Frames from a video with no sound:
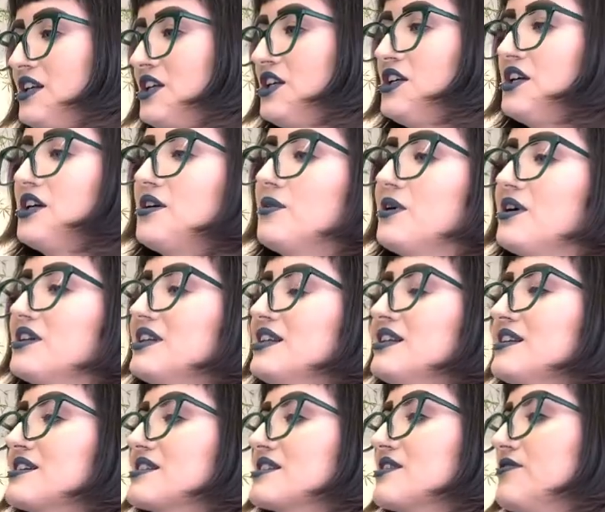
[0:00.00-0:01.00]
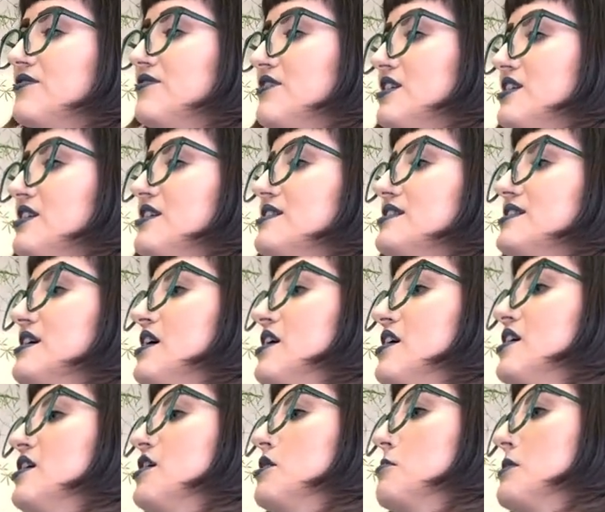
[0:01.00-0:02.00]
You know, I think that's the first
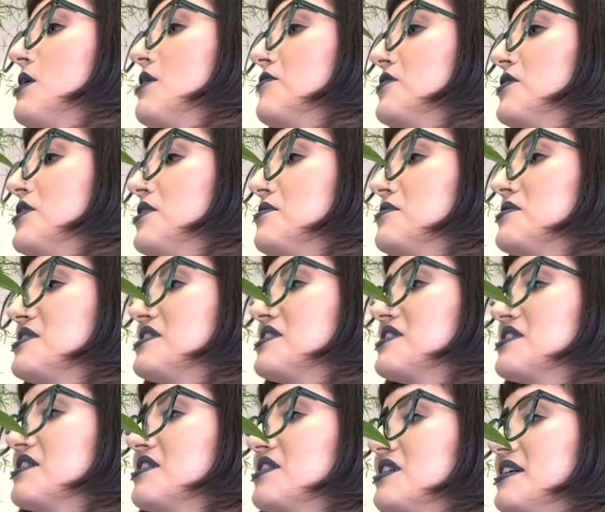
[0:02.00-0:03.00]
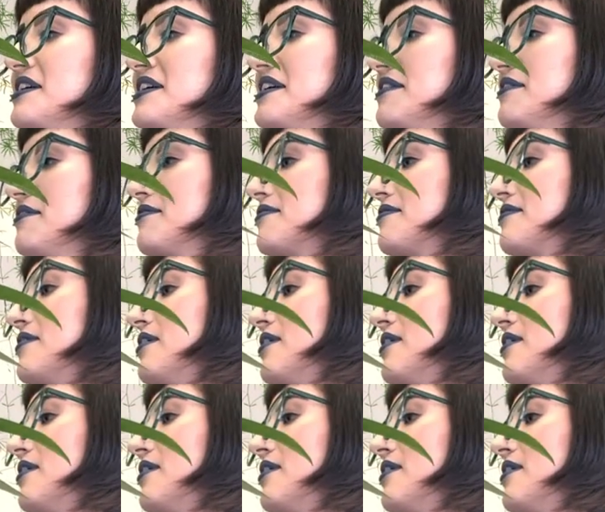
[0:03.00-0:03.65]
time I've noticed the leaf